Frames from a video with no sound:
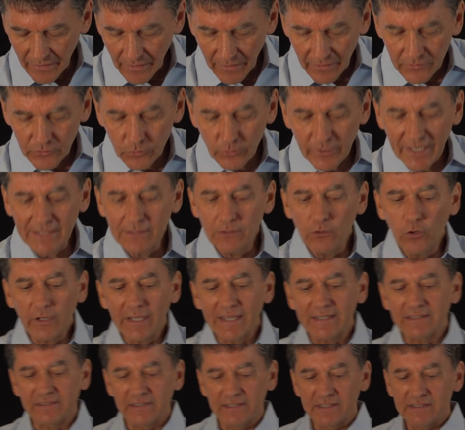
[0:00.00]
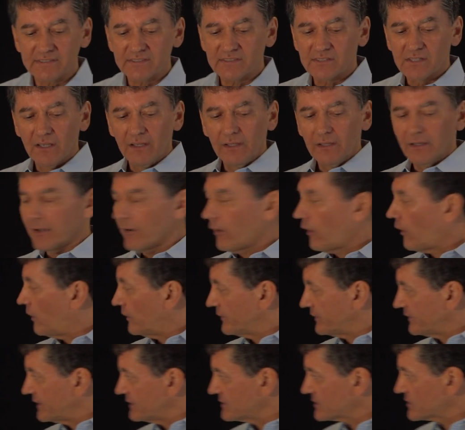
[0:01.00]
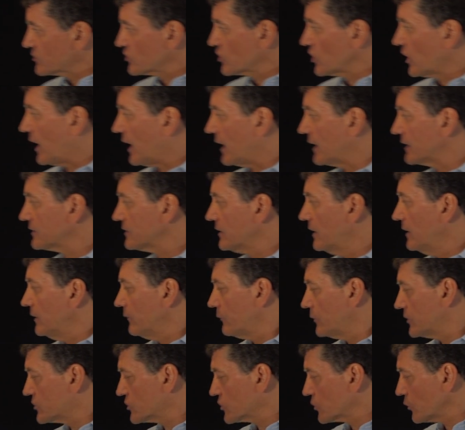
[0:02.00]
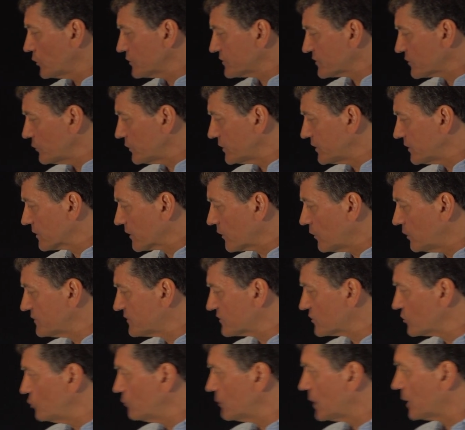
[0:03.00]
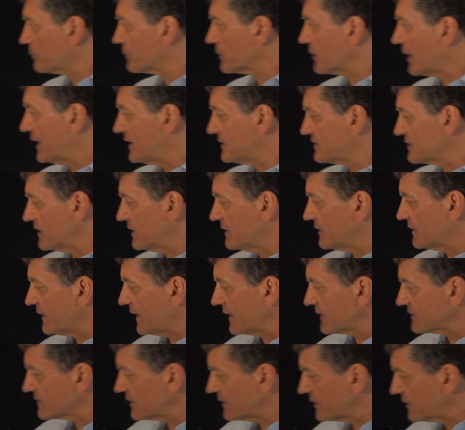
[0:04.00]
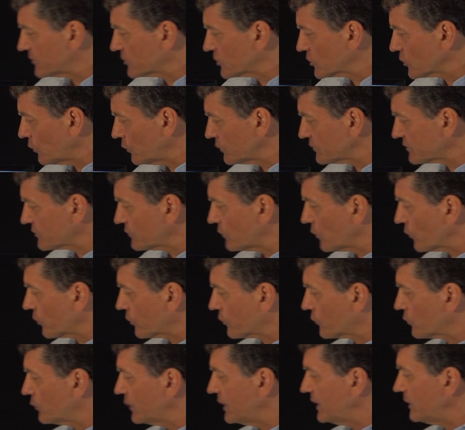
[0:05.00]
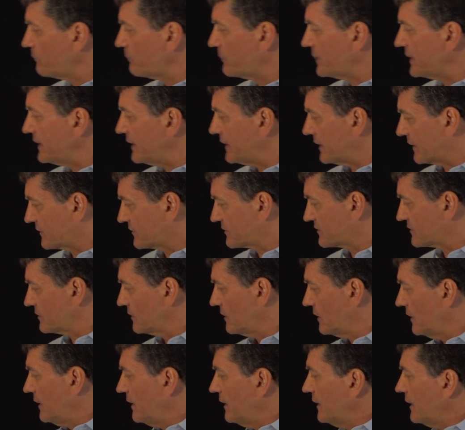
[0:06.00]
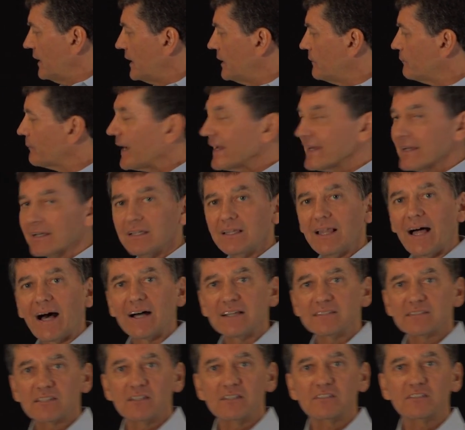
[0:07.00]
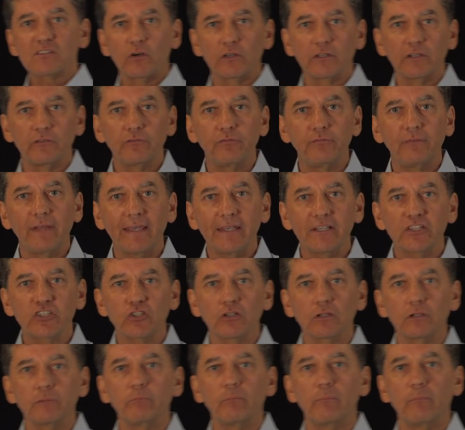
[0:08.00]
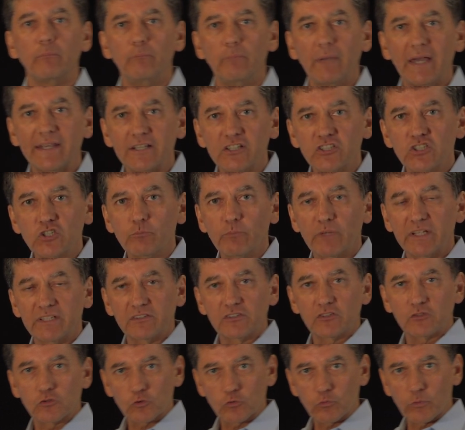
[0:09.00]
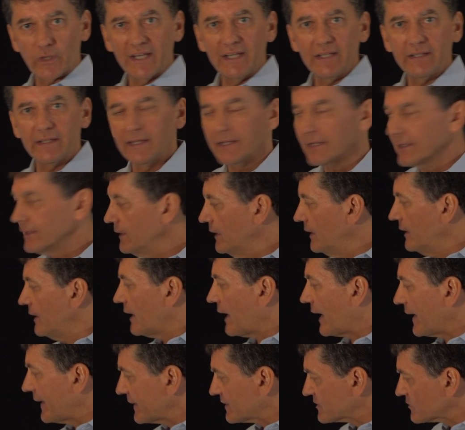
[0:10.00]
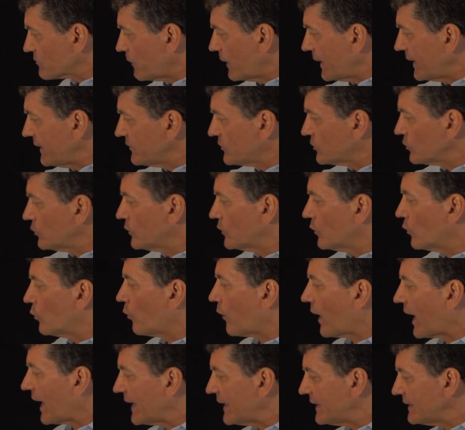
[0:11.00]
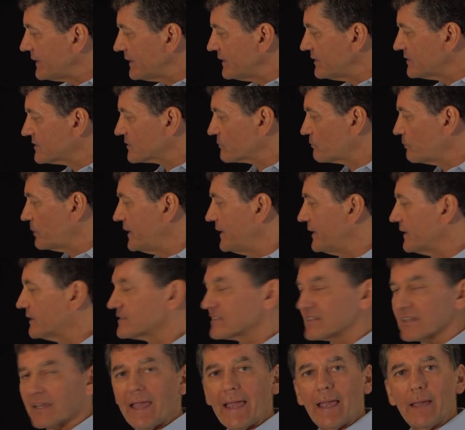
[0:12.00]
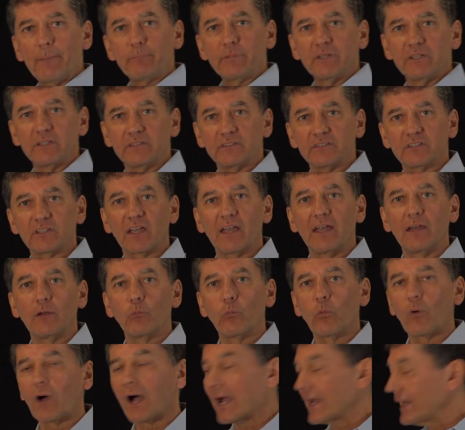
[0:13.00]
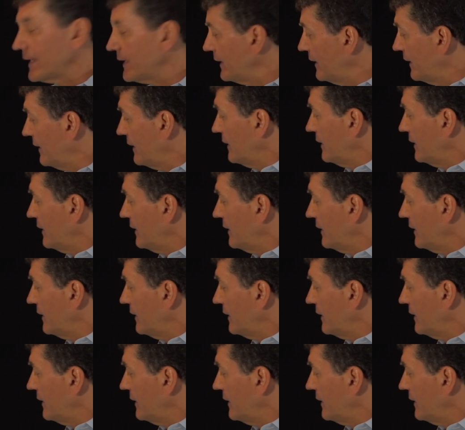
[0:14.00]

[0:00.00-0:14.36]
You can look at this on this chart, which shows you the consumer price index, and it shows you 3 peaks. In my classes on inflation management training, I explained to you why these peaks happened and why